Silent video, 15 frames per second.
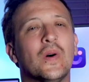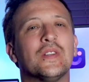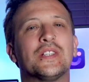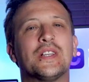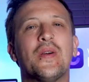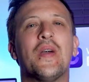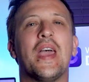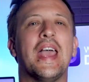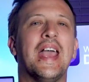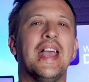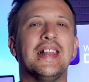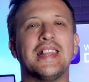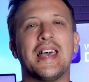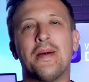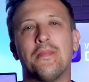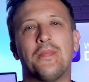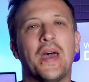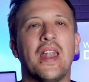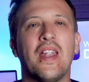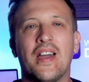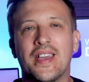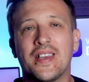Also, hit that
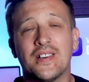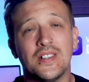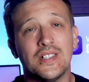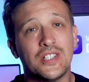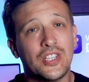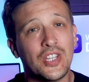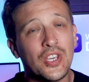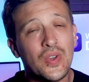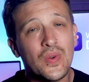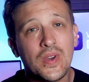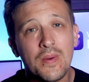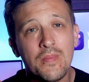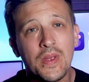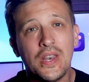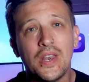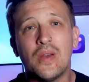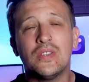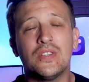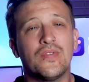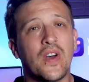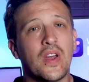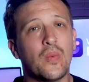bell icon so you can be
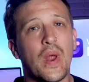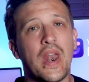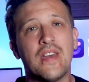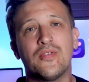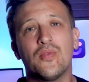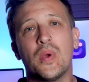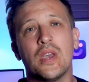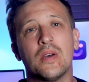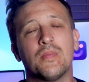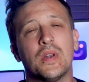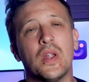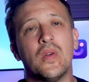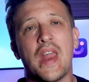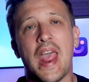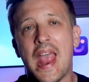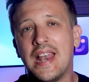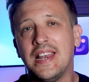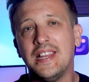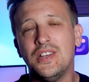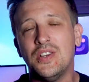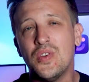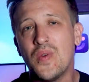notified whenever we upload
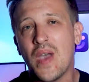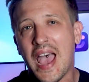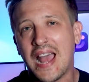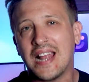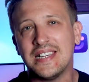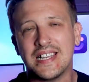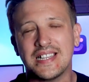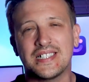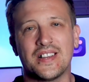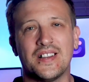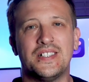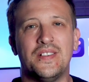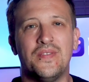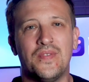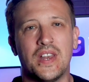any new and exciting